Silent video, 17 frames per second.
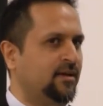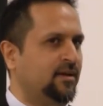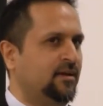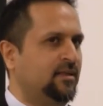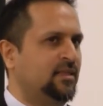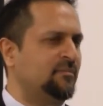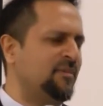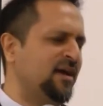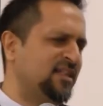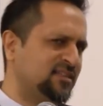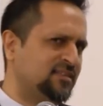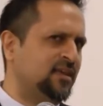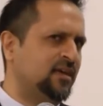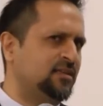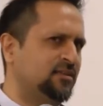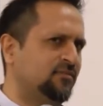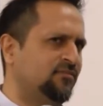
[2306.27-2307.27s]
The man
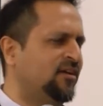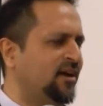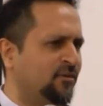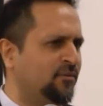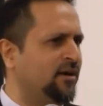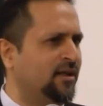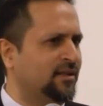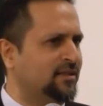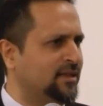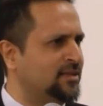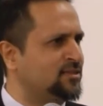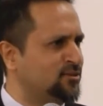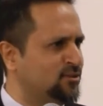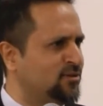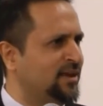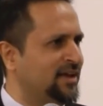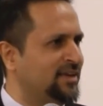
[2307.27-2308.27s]
says, very well, that's a
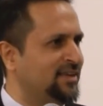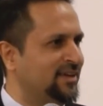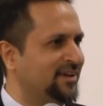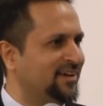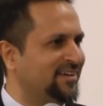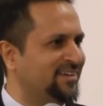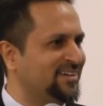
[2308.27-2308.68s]
good idea.